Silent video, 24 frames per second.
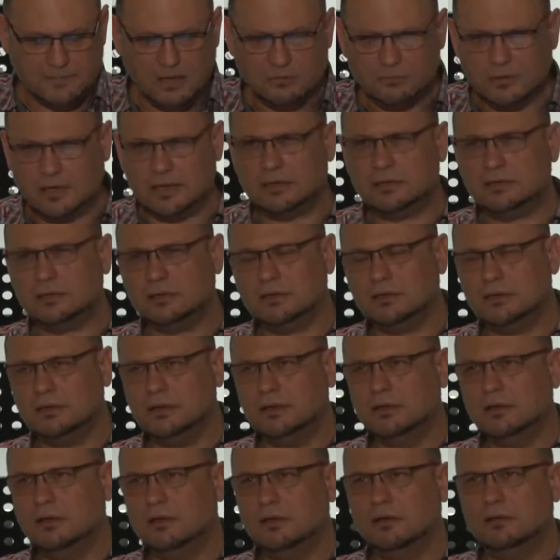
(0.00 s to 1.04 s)
When
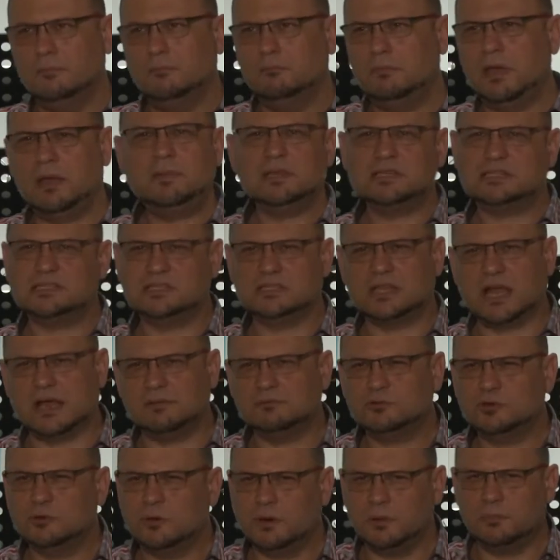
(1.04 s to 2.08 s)
maybe it's
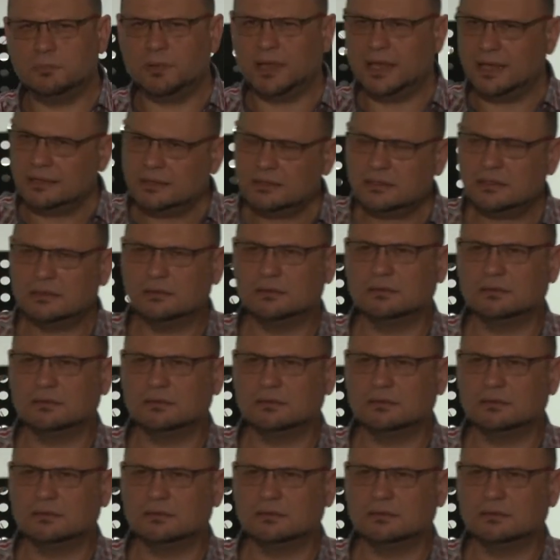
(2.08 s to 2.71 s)
time to repent.